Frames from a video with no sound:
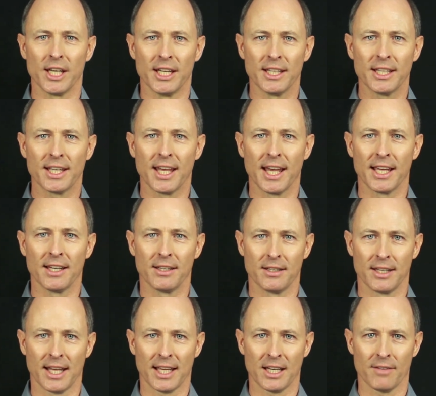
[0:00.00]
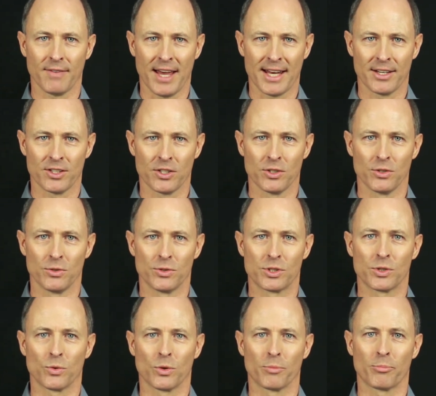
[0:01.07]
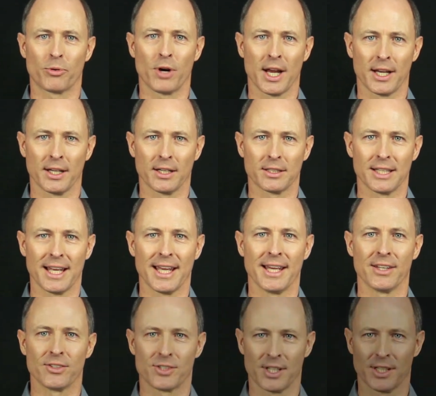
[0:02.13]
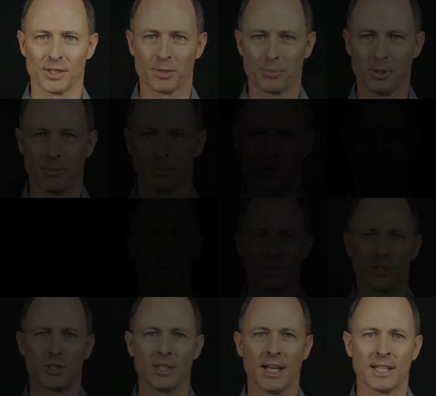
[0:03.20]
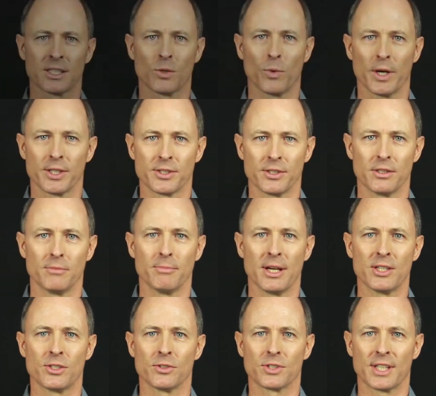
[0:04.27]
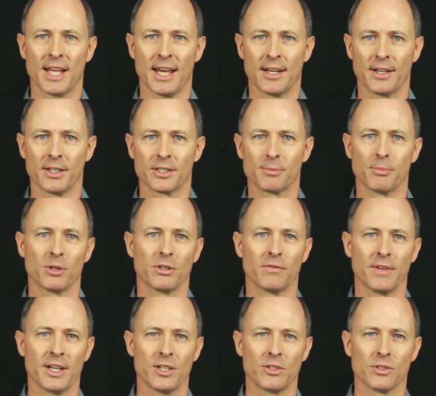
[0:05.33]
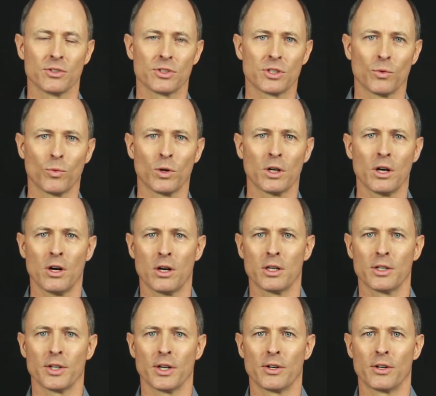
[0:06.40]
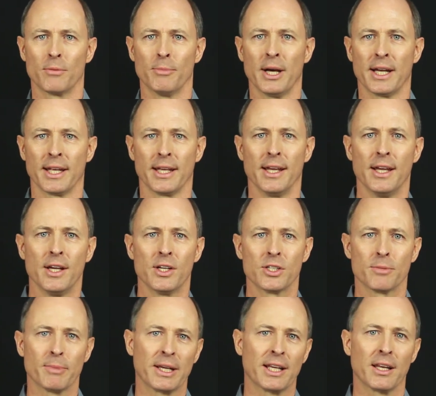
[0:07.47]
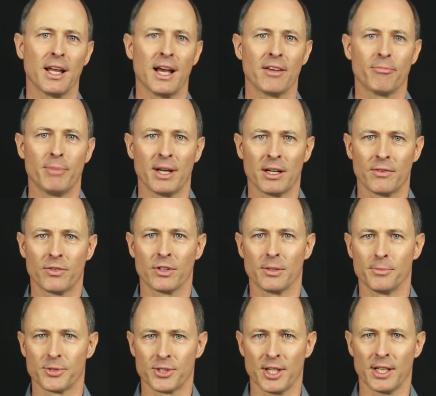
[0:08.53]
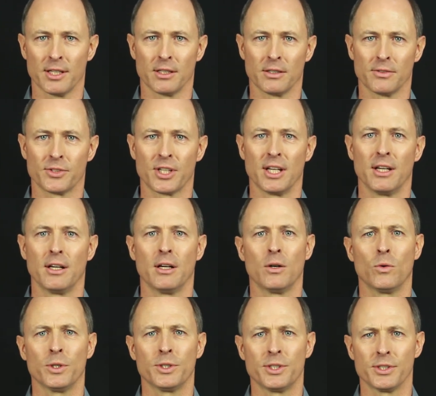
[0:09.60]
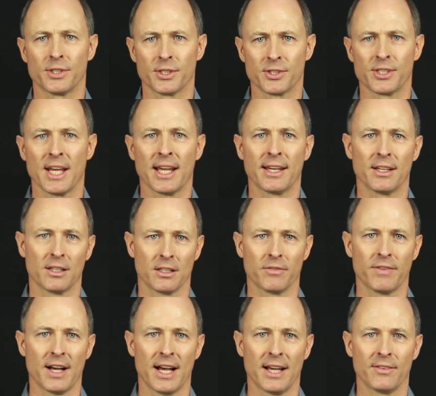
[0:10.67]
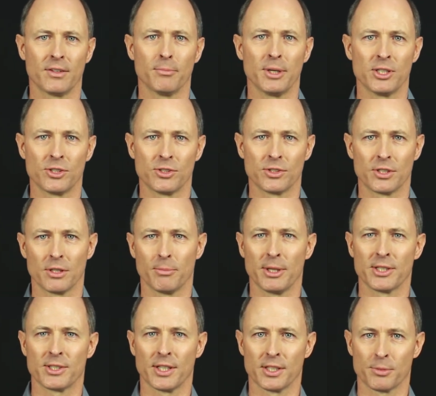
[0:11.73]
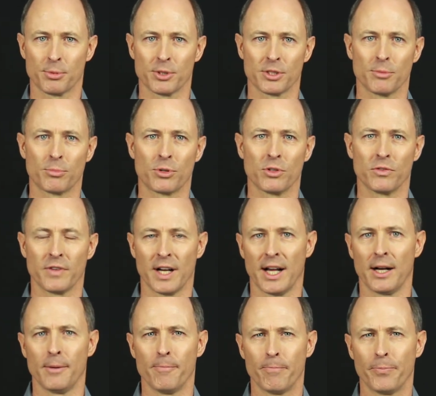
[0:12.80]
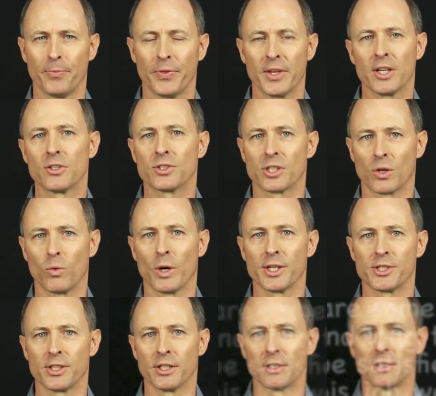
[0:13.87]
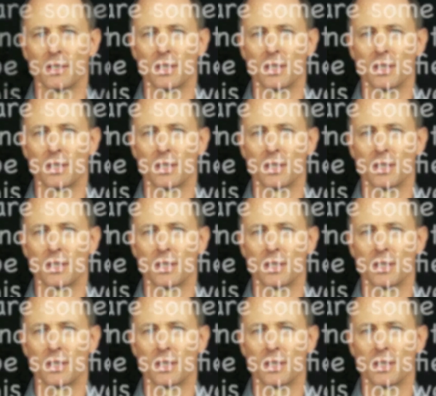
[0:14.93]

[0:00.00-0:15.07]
indicate negative attitudes toward product and salespeople. This next question measures candidates' motivations to work hard to earn money to make life better for themselves, which is the second of the 5 dimensions of the best salesperson profile. Here's the question: